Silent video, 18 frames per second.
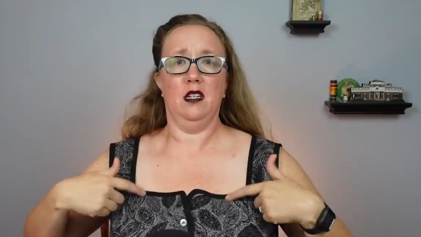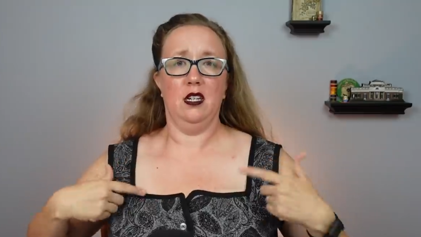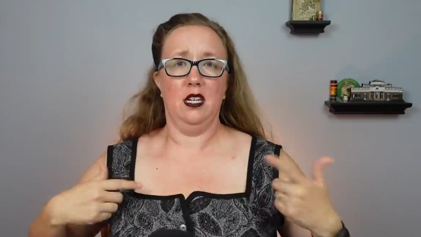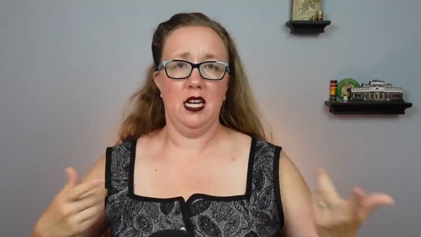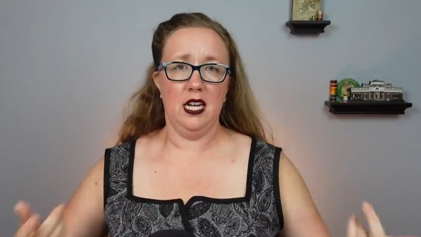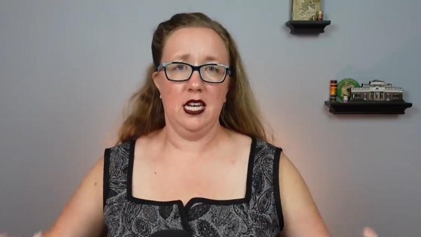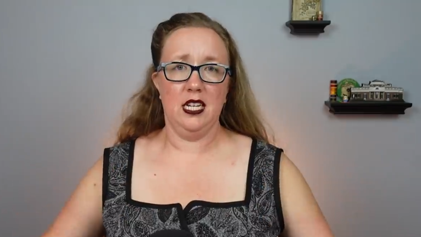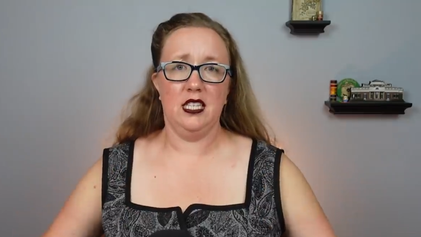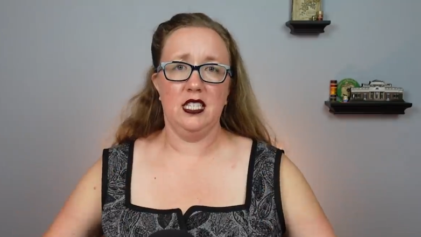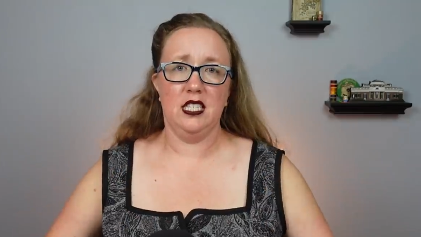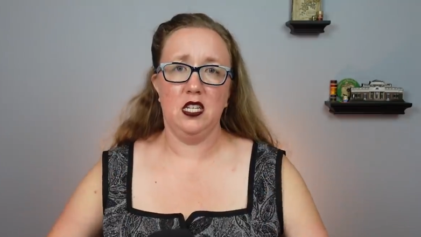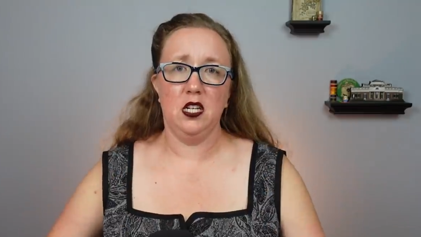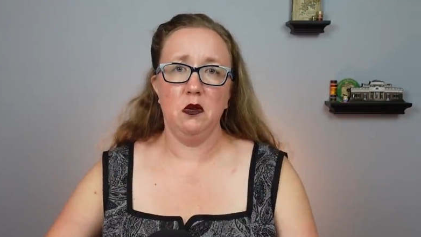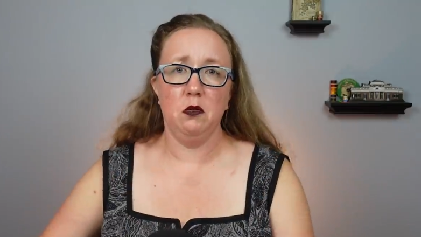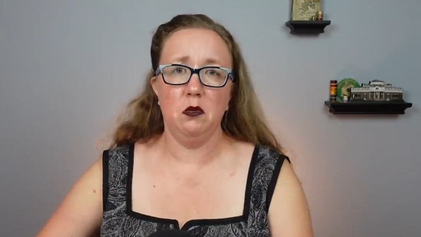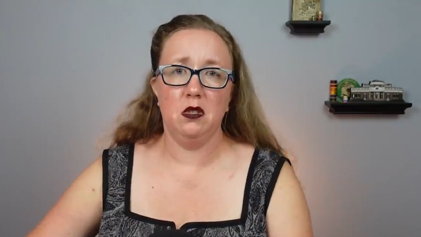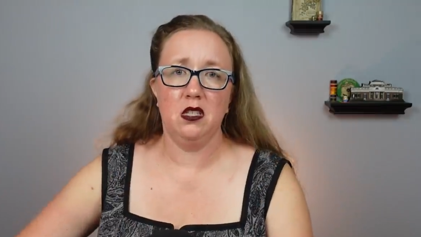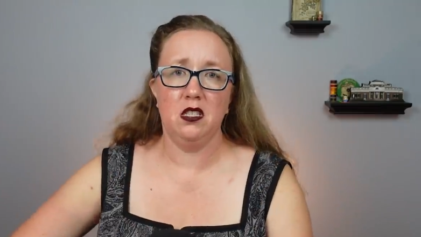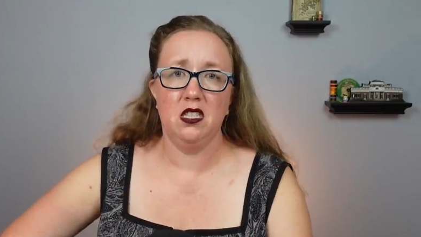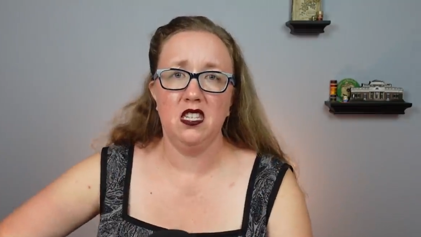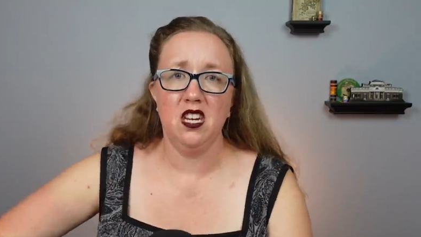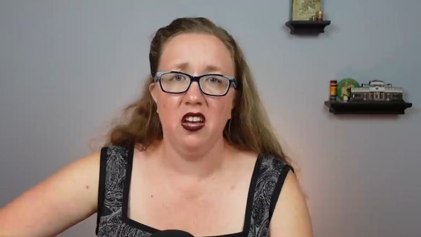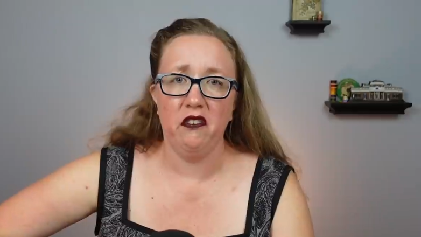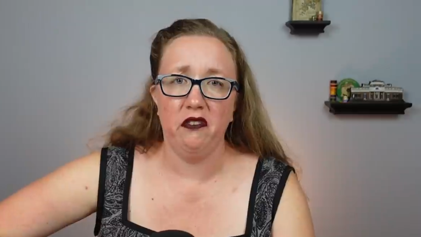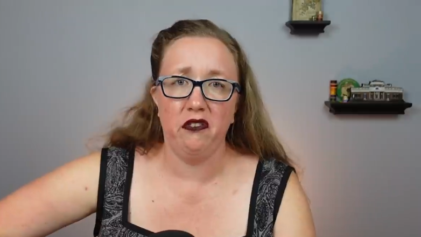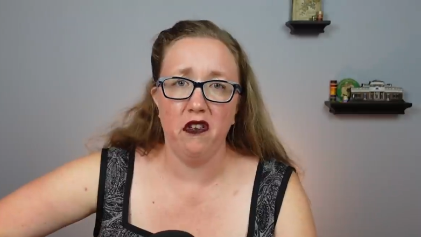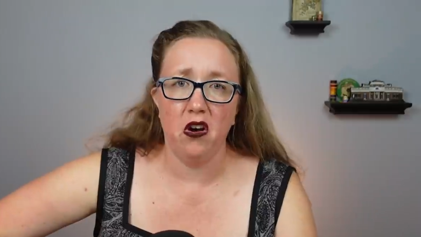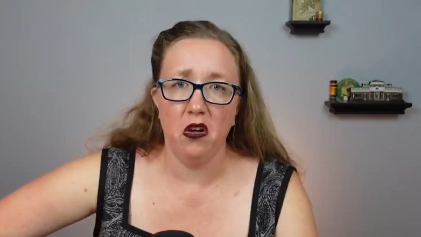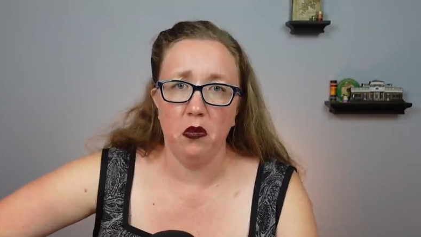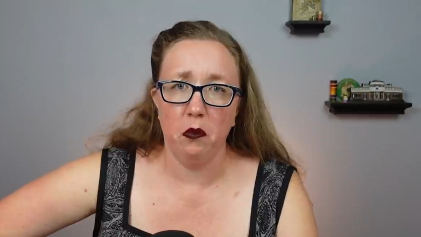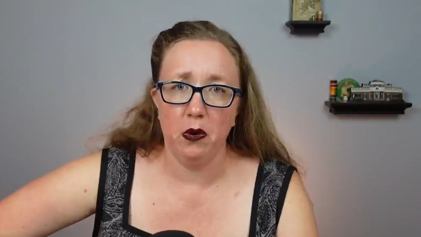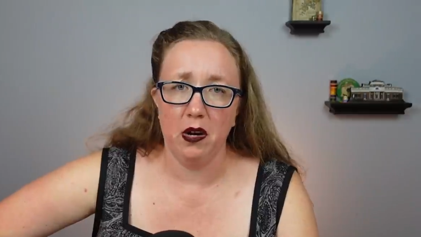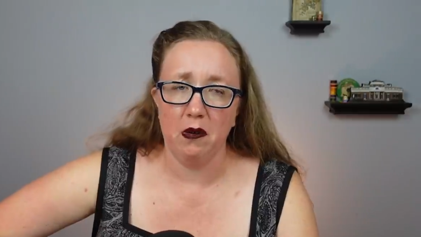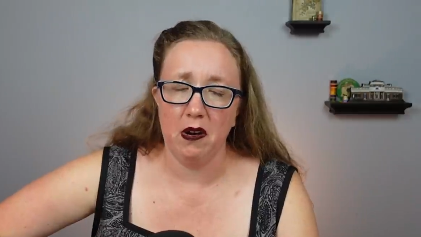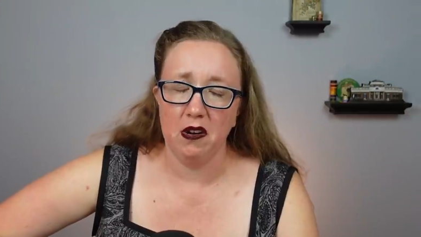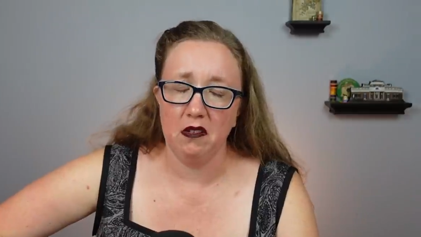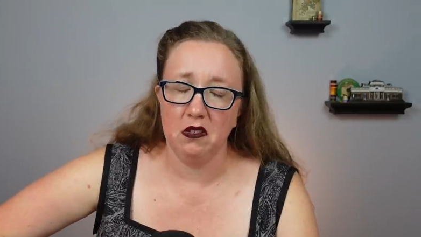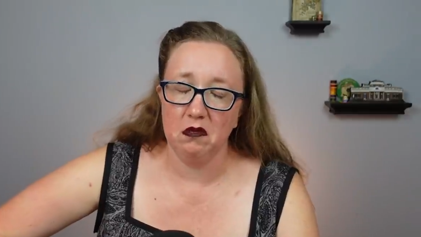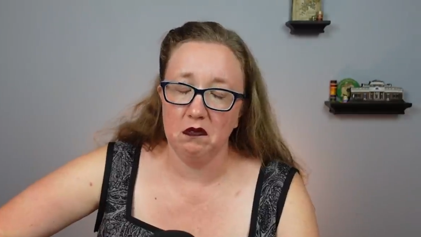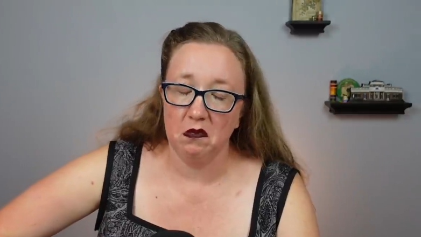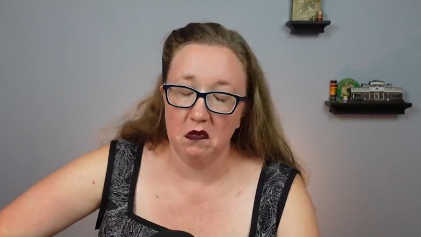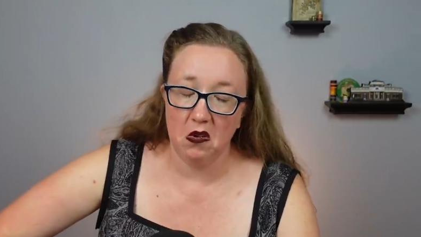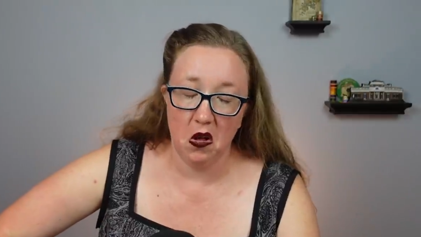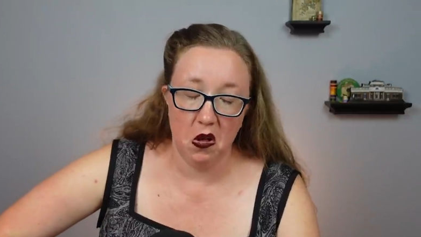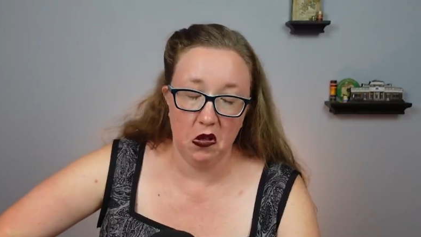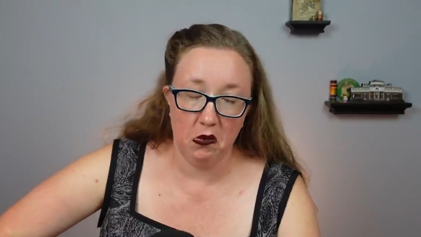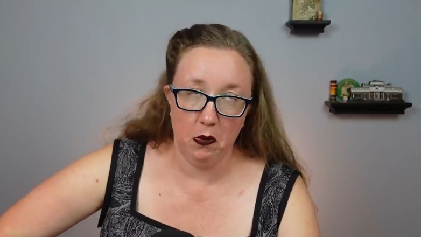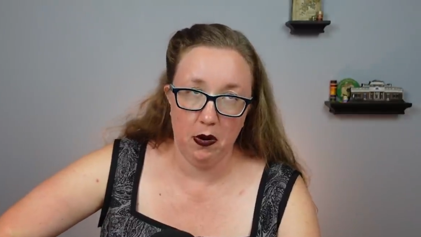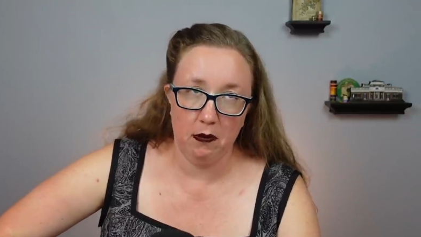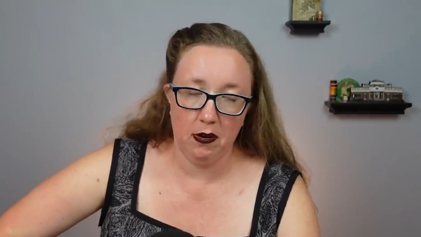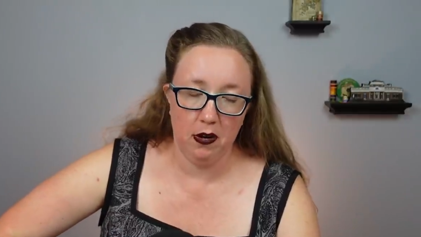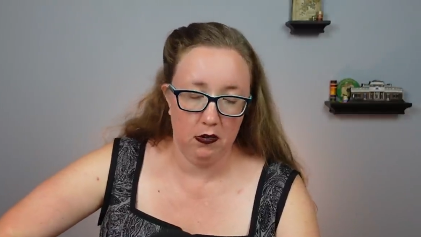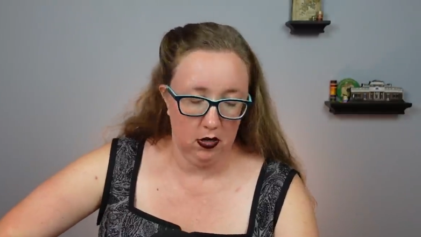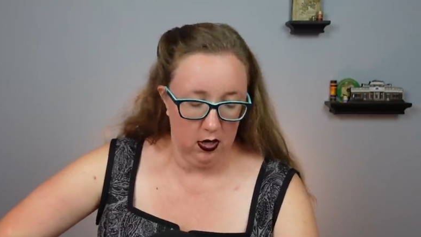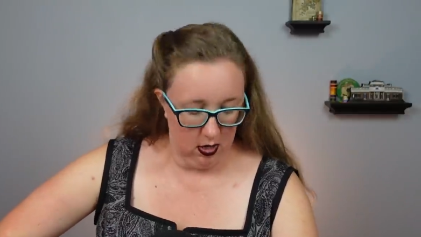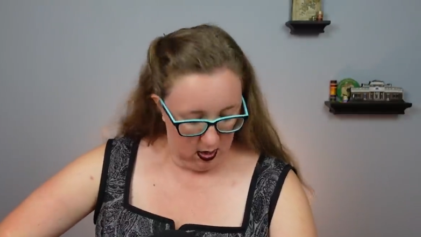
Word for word: It's too stiff all the way around all the way around.